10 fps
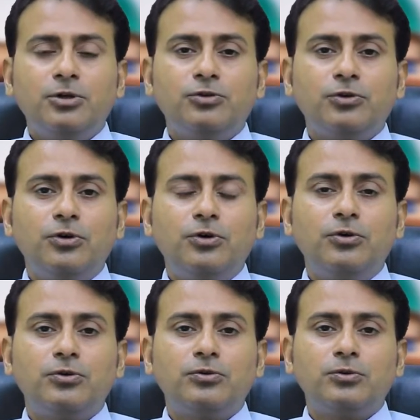
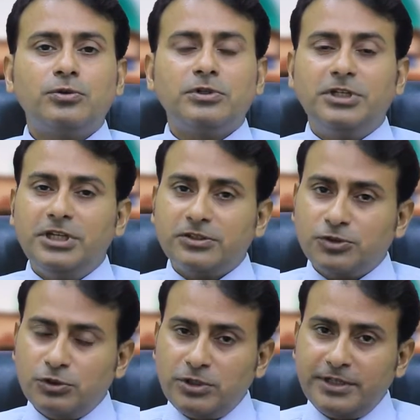So, dear
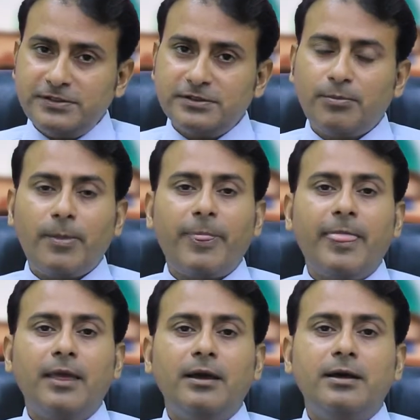students,
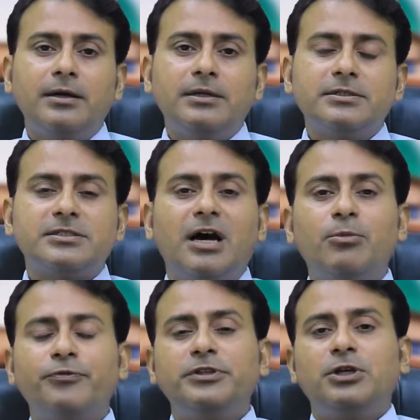
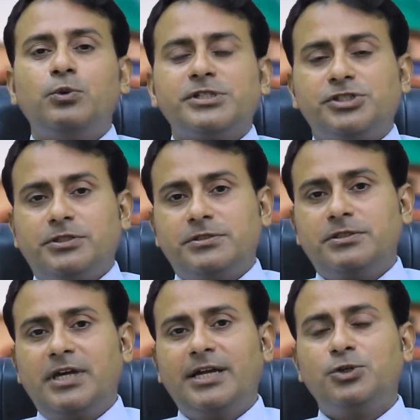some of the
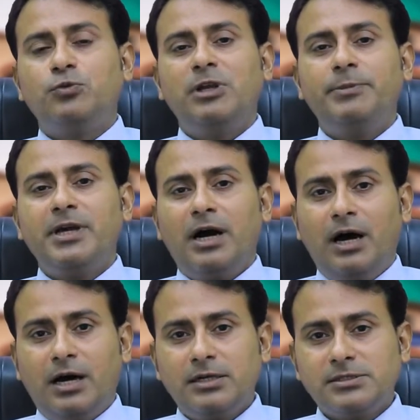questions that you will be
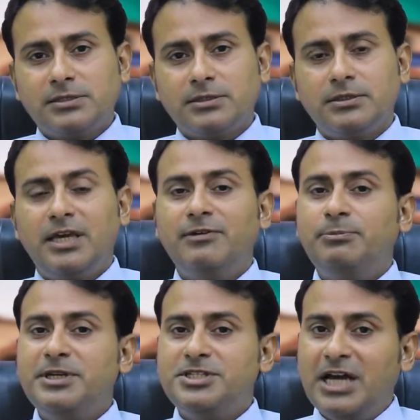asked, they
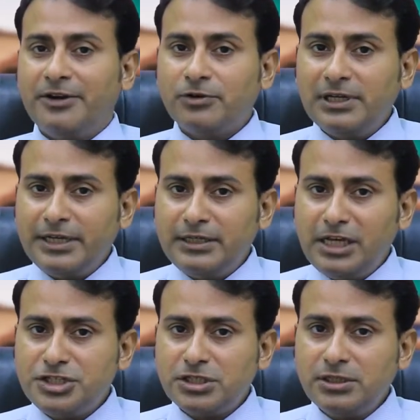will be general in
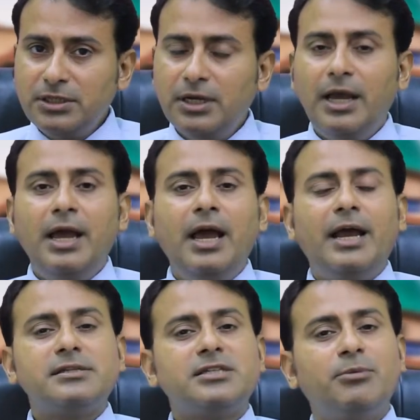nature,
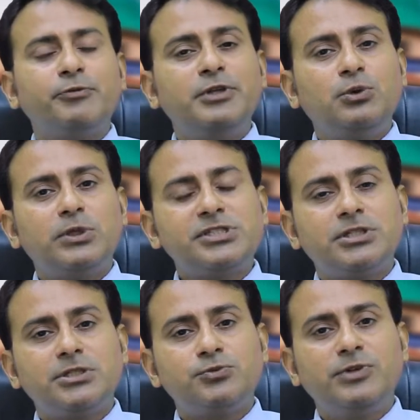and some of the
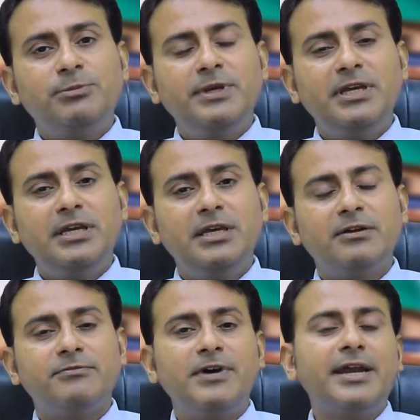questions will be
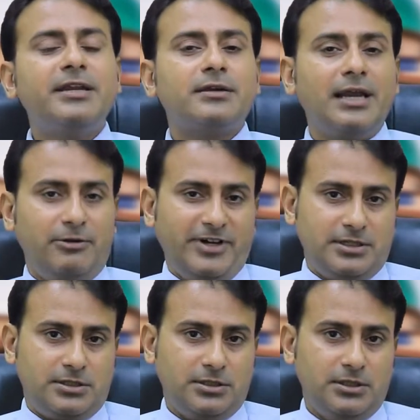very
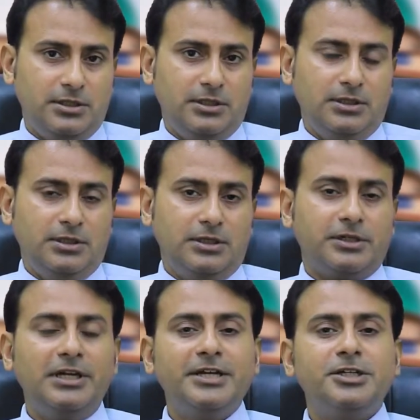relevant
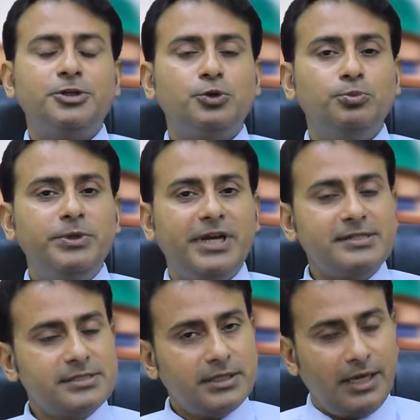related to
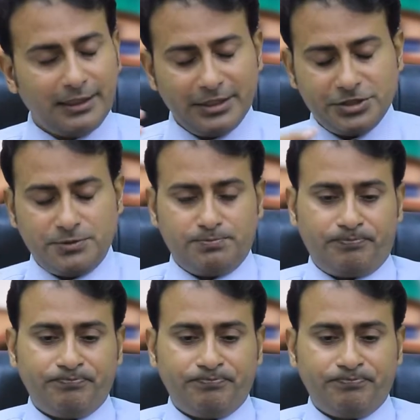BS English.